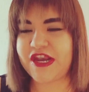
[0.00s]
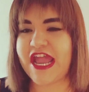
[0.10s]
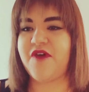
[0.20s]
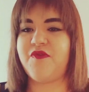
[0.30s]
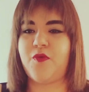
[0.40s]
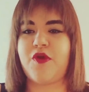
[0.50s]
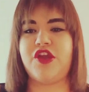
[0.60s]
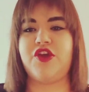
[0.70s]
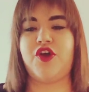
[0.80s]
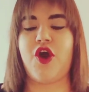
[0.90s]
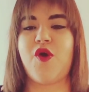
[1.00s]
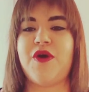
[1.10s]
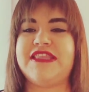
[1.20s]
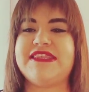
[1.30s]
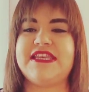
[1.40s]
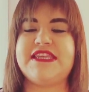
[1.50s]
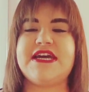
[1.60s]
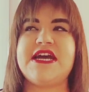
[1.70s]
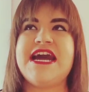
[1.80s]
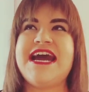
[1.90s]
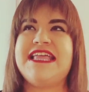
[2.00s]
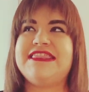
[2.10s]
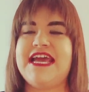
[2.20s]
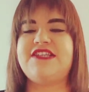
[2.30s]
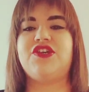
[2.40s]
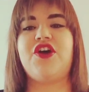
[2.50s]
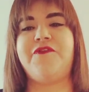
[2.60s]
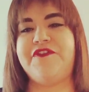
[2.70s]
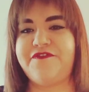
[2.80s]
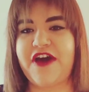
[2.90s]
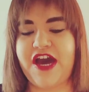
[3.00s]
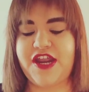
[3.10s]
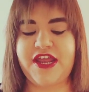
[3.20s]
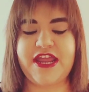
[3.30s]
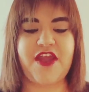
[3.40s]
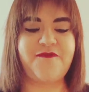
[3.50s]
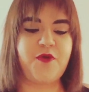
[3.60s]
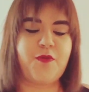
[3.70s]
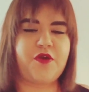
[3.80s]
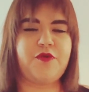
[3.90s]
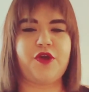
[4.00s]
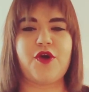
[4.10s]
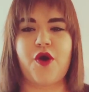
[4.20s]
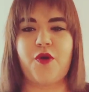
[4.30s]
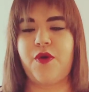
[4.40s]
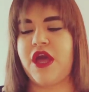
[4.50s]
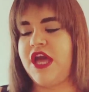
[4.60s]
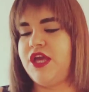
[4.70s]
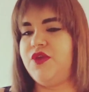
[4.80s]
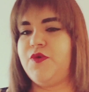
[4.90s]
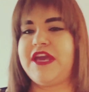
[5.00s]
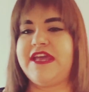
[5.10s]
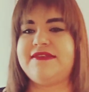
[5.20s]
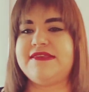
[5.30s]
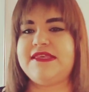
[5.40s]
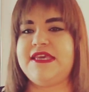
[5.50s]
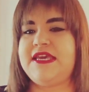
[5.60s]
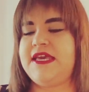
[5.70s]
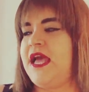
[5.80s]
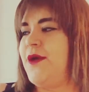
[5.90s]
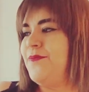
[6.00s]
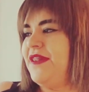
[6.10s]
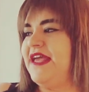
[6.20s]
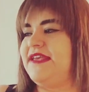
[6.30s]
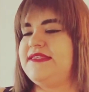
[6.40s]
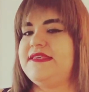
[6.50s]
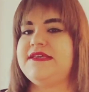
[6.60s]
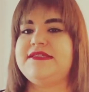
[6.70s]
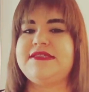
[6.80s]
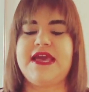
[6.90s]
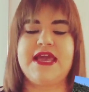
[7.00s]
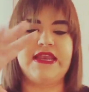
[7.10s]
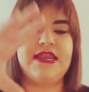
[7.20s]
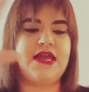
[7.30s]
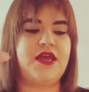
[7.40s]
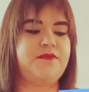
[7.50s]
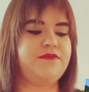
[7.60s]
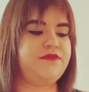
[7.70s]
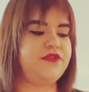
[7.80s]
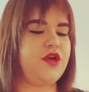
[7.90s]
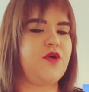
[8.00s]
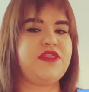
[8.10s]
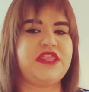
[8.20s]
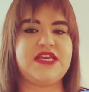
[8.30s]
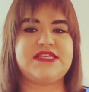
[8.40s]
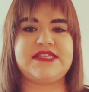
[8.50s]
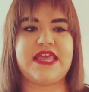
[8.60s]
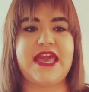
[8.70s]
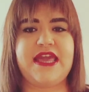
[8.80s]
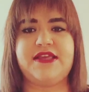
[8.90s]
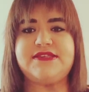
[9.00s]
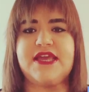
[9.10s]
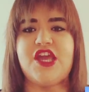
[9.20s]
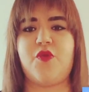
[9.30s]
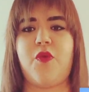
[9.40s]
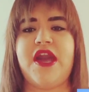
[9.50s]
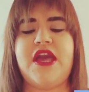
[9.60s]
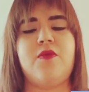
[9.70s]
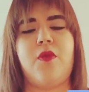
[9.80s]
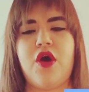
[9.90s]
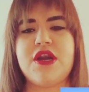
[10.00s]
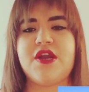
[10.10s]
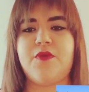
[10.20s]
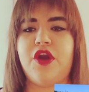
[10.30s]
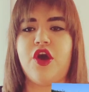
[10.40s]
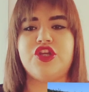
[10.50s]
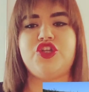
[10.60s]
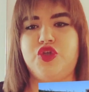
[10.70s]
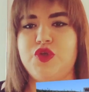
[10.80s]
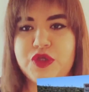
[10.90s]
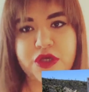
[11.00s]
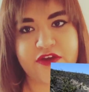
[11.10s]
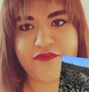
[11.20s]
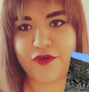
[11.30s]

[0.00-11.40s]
And everywhere you go, it's in the desert of Nevada, and everywhere we go you can see places and you know, things saying stay away, warning, we're gonna shoot you if